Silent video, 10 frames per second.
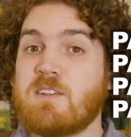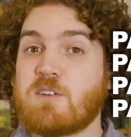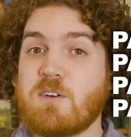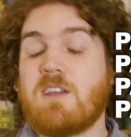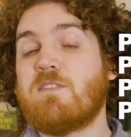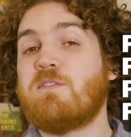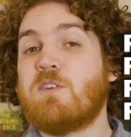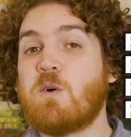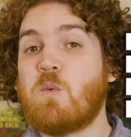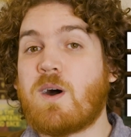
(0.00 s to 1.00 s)
So if
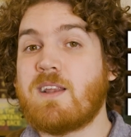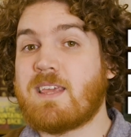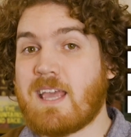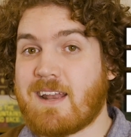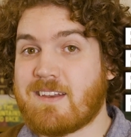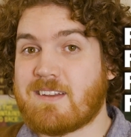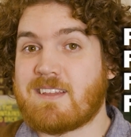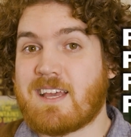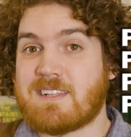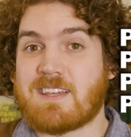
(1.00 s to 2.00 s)
no one candidate
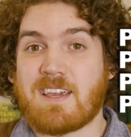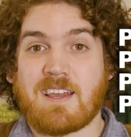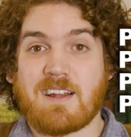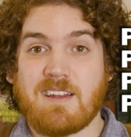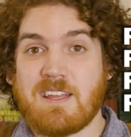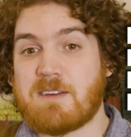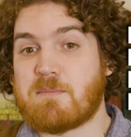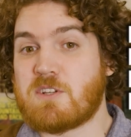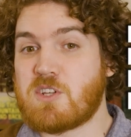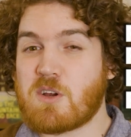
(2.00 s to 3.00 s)
gets a clear
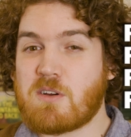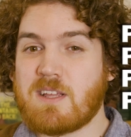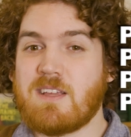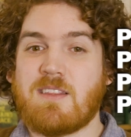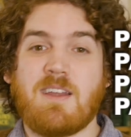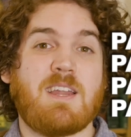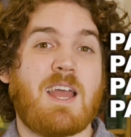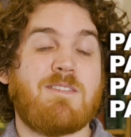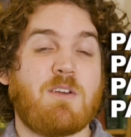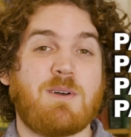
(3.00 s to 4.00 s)
majority, then
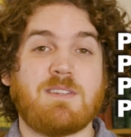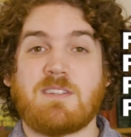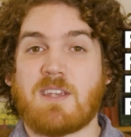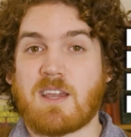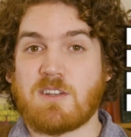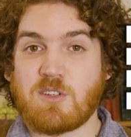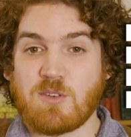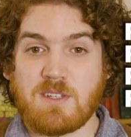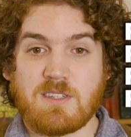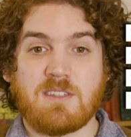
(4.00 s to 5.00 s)
everyone's second
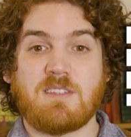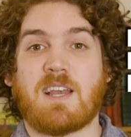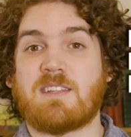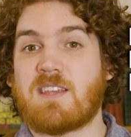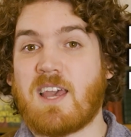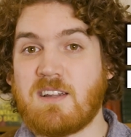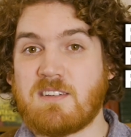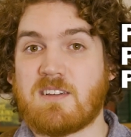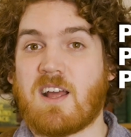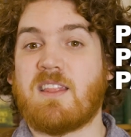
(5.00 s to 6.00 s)
choices gets
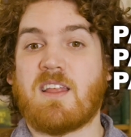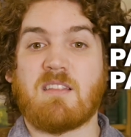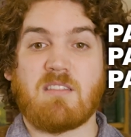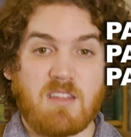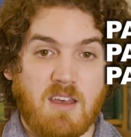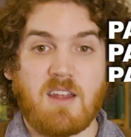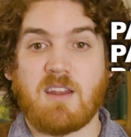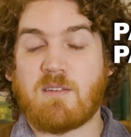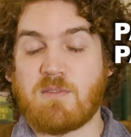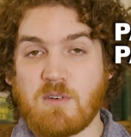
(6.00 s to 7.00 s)
counted, and then third
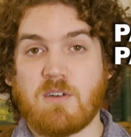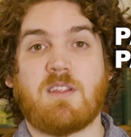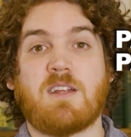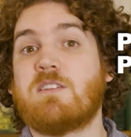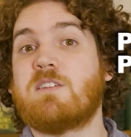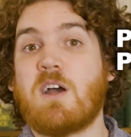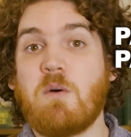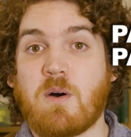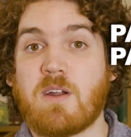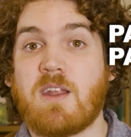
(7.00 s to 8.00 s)
and fourth and so
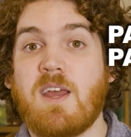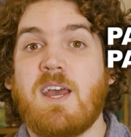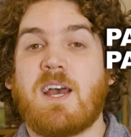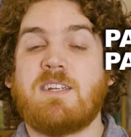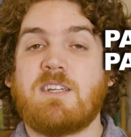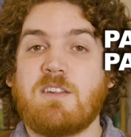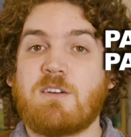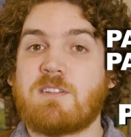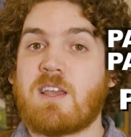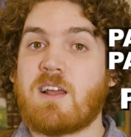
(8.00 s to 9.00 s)
on until
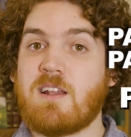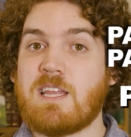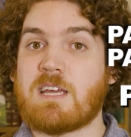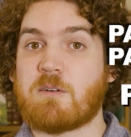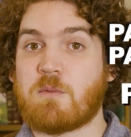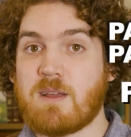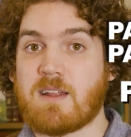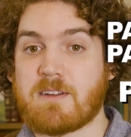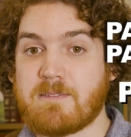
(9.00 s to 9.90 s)
there is a clear winner.